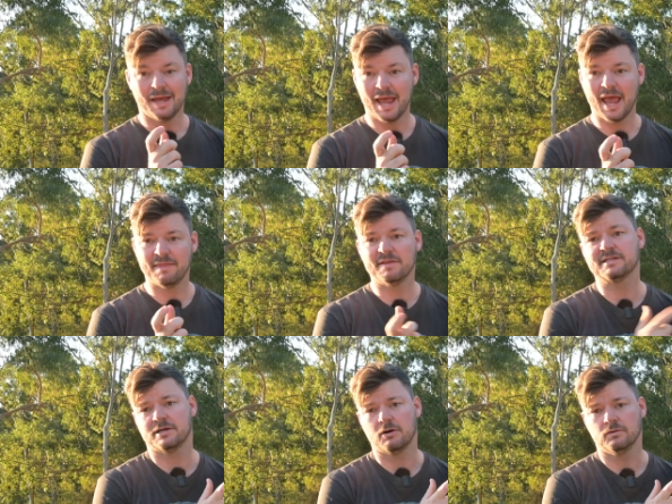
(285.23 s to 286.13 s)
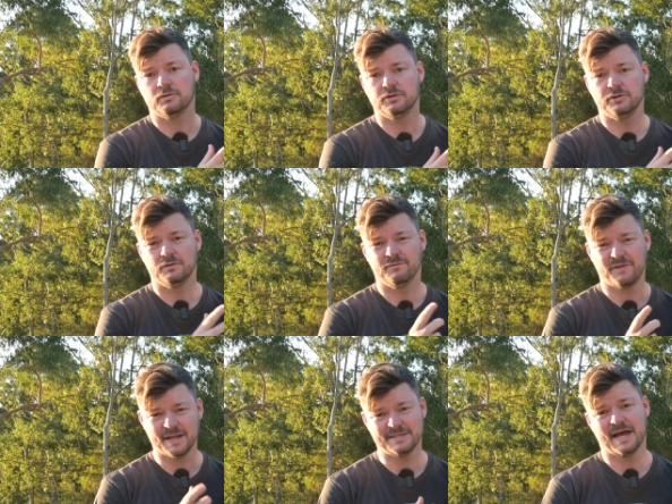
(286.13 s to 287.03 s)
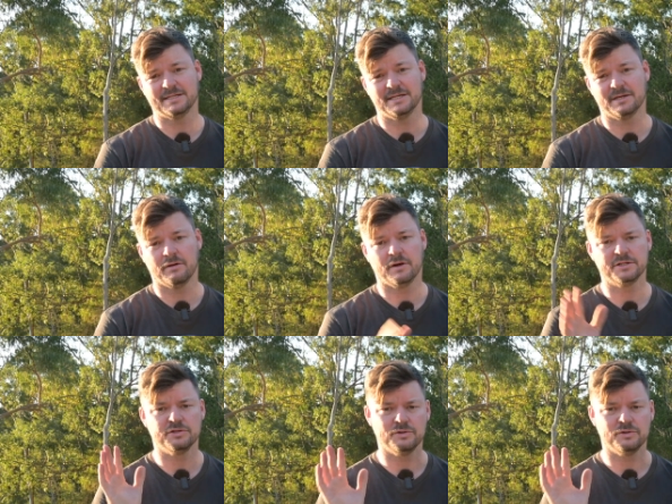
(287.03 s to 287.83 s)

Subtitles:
And the sole, fantastic, guys.